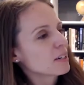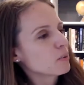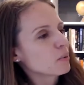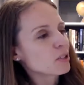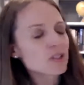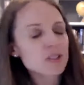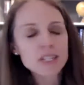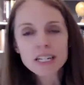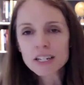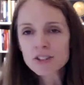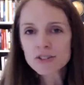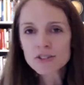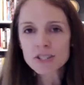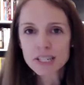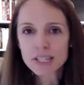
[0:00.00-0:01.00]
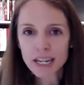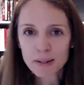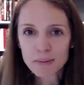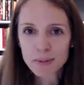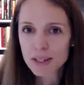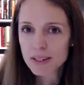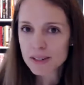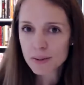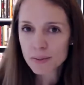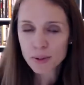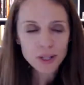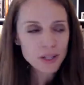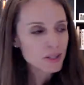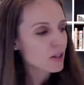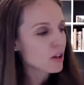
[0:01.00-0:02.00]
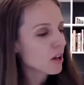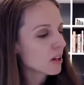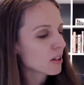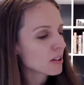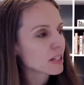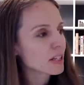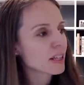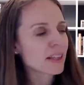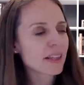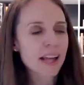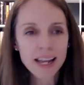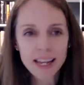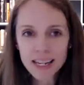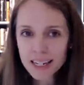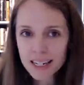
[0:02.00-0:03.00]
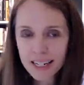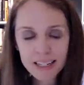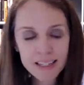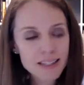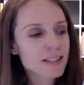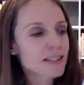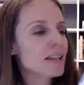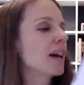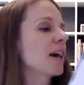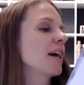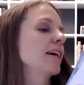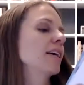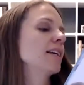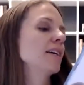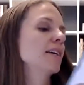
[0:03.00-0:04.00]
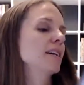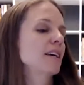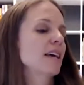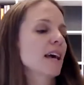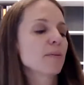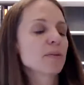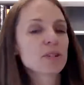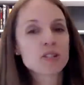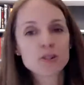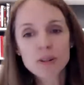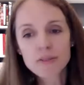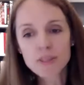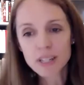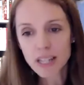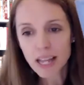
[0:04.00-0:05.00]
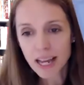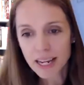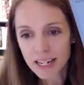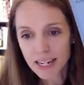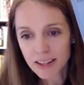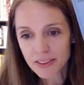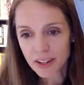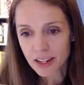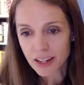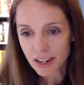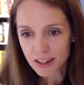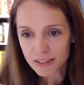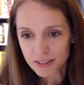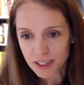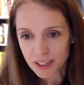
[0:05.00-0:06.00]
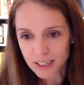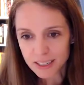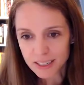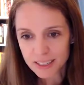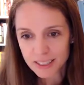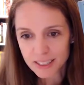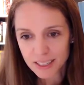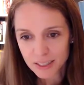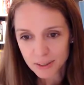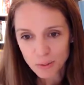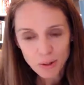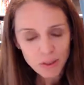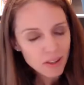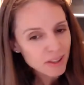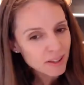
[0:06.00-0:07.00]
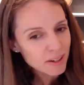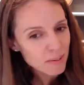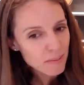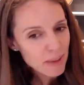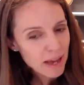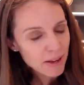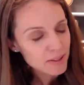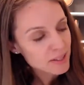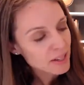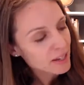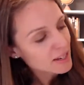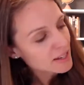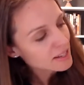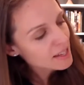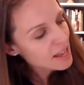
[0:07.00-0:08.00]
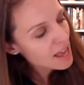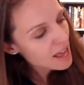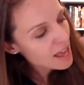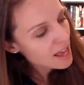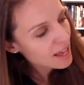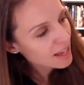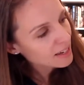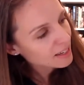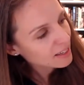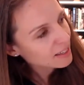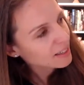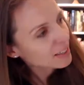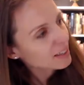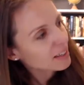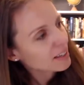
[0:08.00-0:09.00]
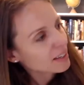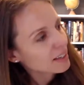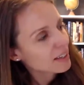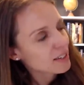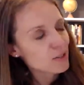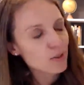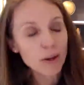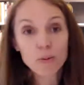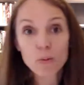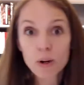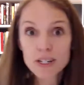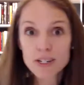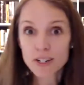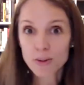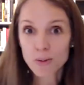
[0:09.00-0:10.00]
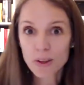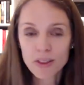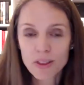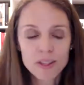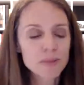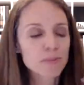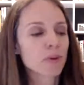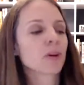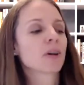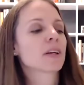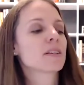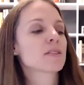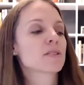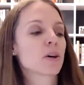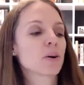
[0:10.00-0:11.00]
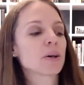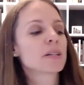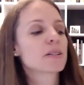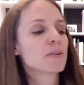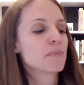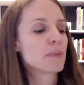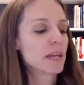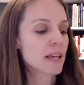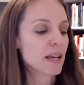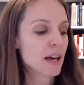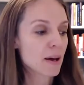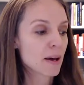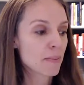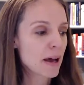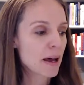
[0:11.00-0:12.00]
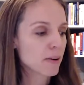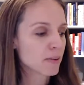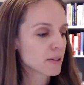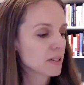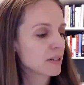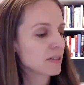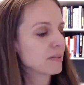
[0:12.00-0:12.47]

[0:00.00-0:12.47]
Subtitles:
which is interesting because the book is called The Lion Inside, and we do have a lion on the cover with a little mouse on his head. So I wonder what this book is going to be about.